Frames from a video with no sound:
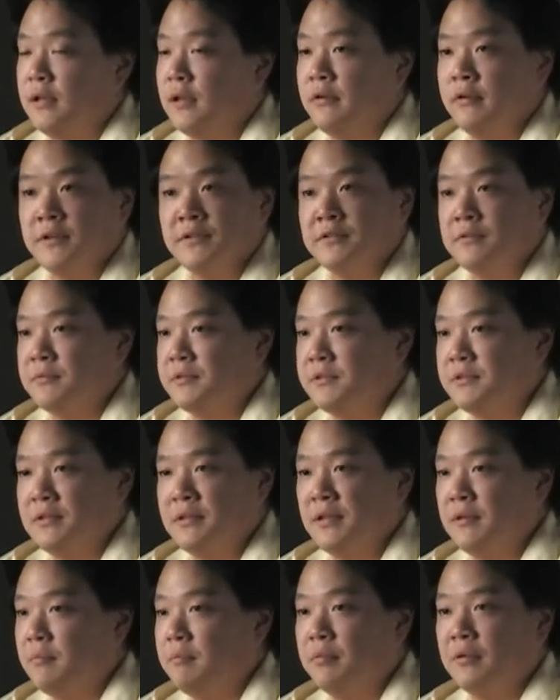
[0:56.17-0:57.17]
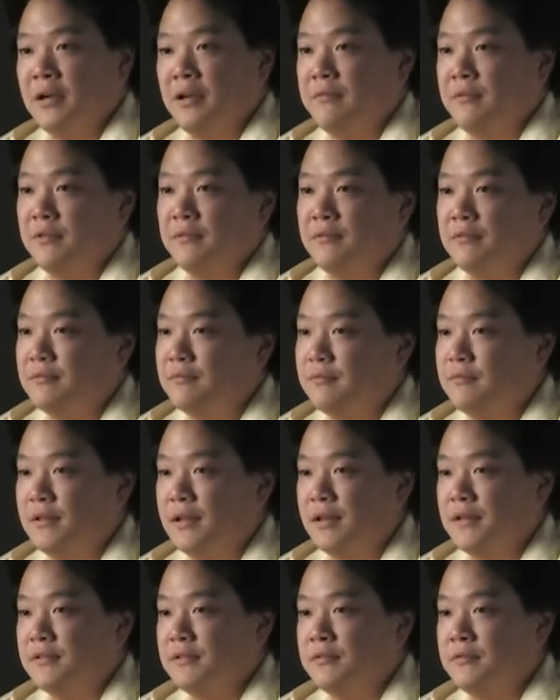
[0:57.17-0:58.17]
Kettering is almost like a private
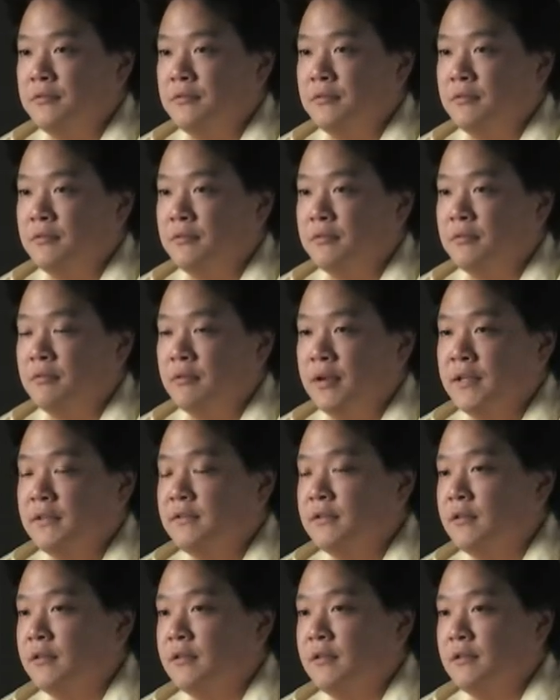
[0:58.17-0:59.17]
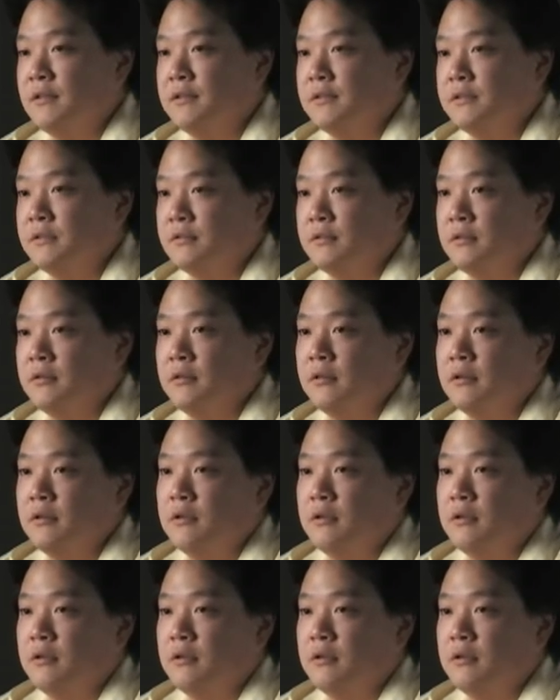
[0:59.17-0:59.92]
kind of school. The rates are at least so.